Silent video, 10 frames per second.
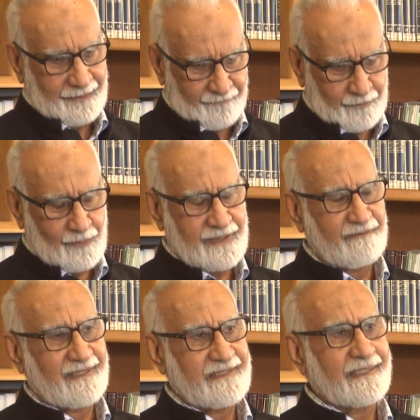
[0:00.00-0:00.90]
Of course, he
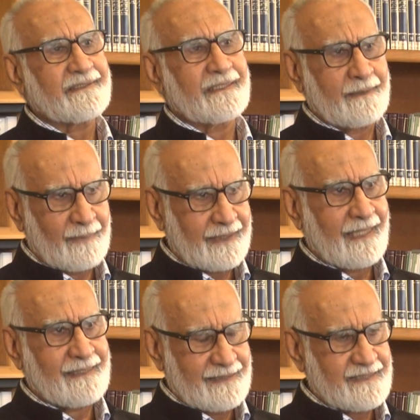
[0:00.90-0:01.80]
was dictator, but
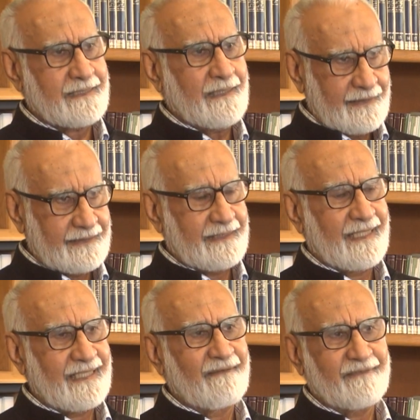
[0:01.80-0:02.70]
at least he
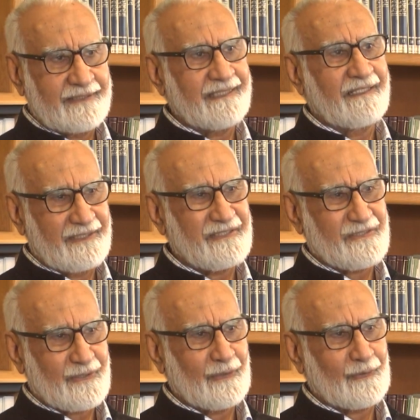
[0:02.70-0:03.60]
had everything under his
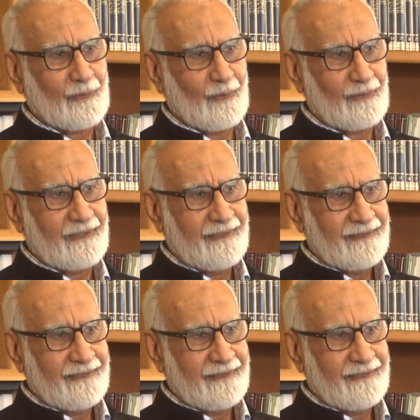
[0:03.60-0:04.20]
control.